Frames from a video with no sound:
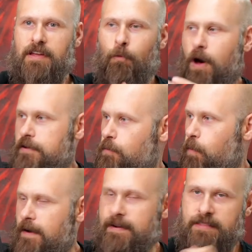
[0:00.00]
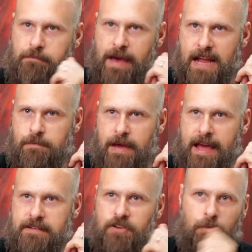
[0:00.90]
While you're wearing the
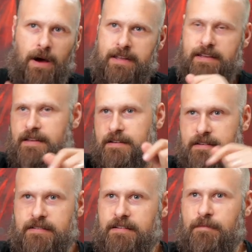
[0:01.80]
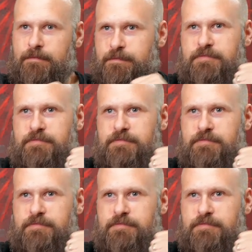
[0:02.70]
backpack, nobody can come